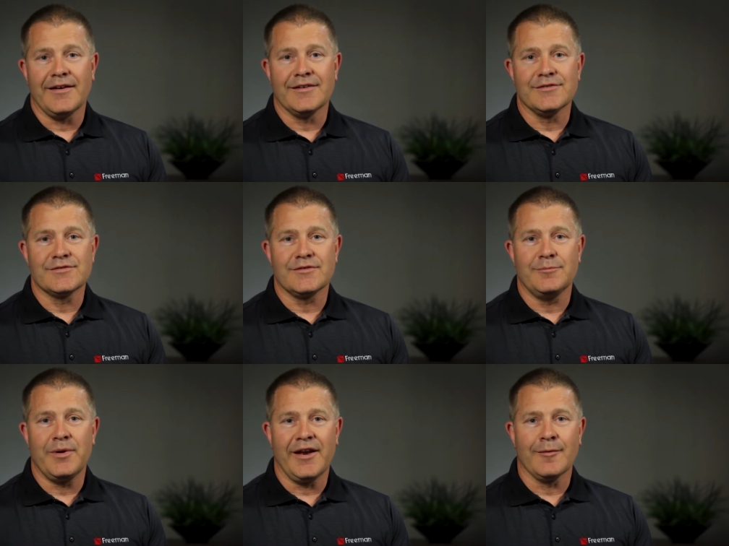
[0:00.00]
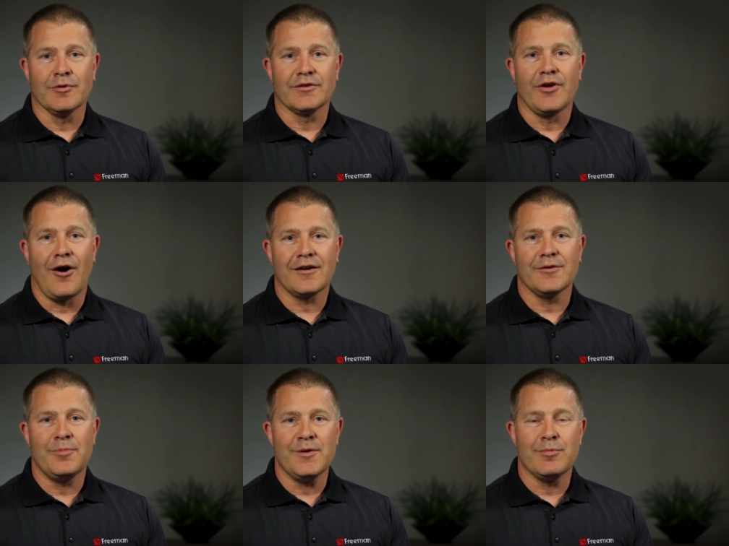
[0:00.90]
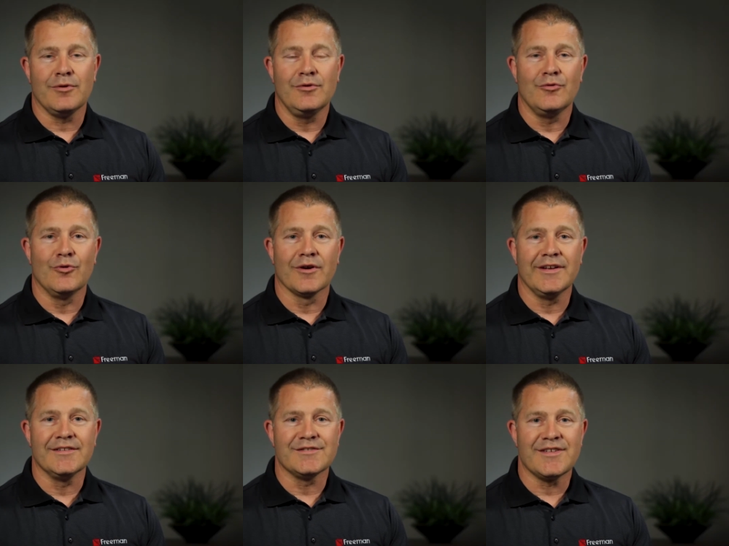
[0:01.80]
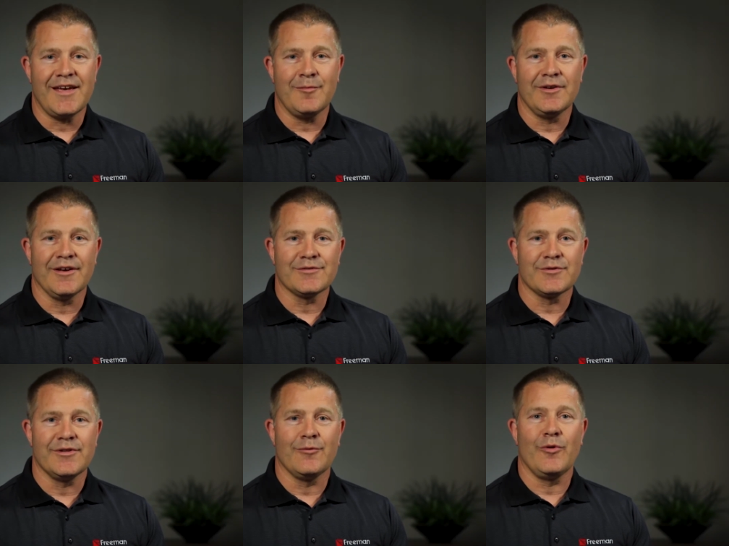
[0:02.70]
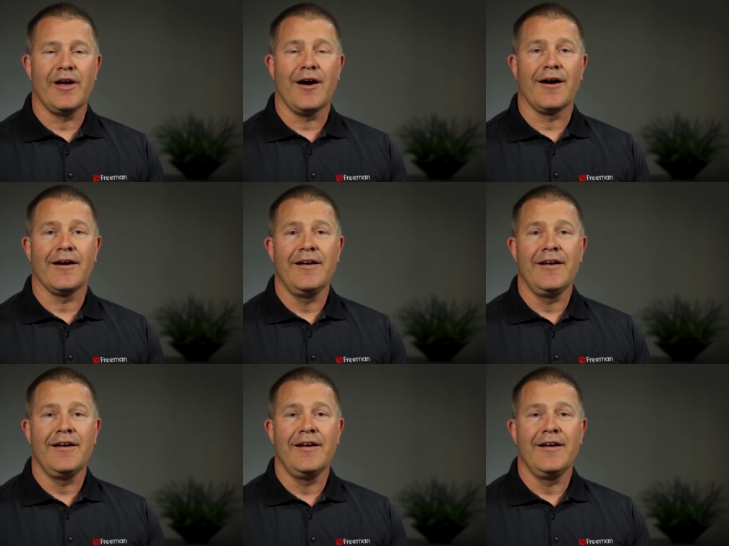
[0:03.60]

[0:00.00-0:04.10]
is being able to talk to people who are in the same industry that we are,